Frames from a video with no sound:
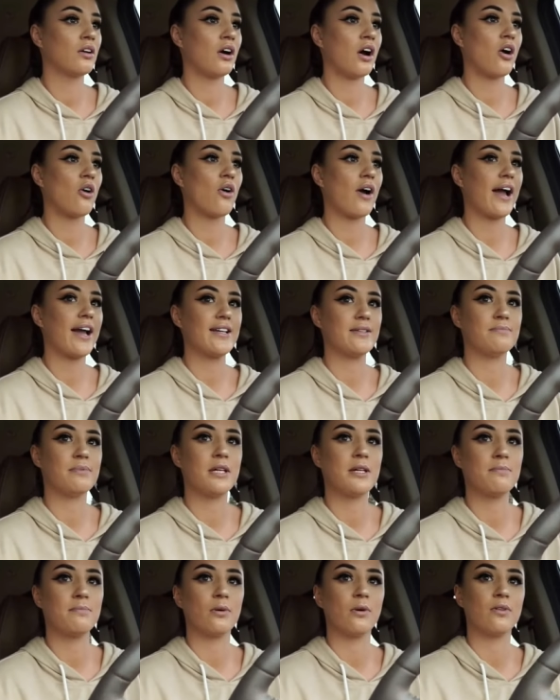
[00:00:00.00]
All right,
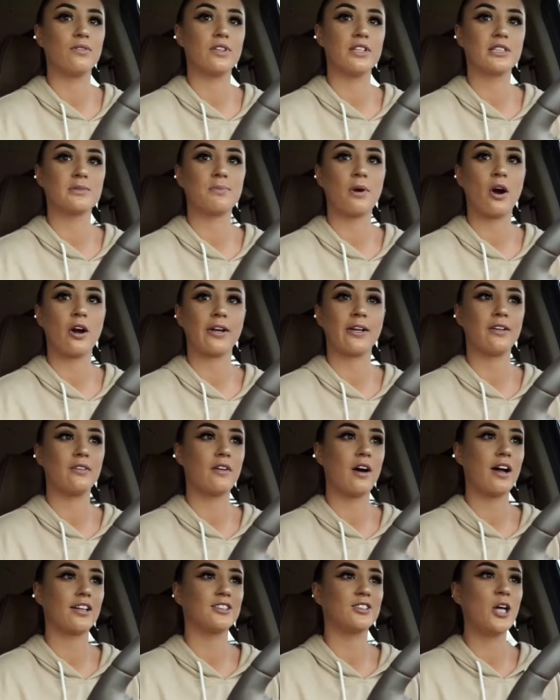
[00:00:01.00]
people in this parking
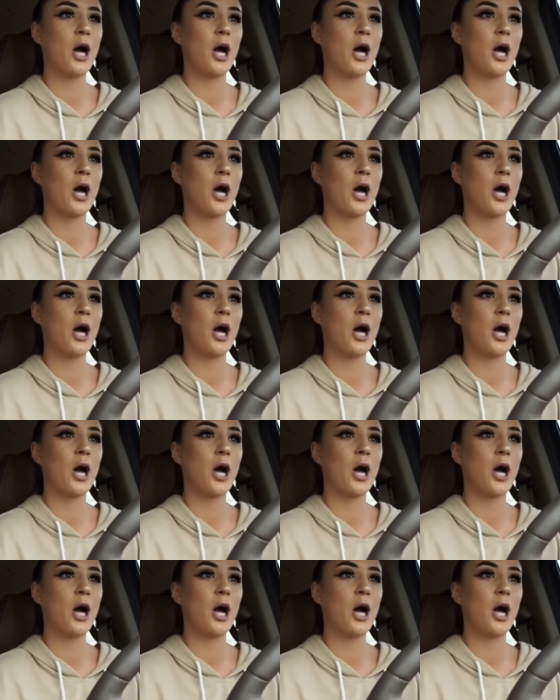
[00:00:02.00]
lot,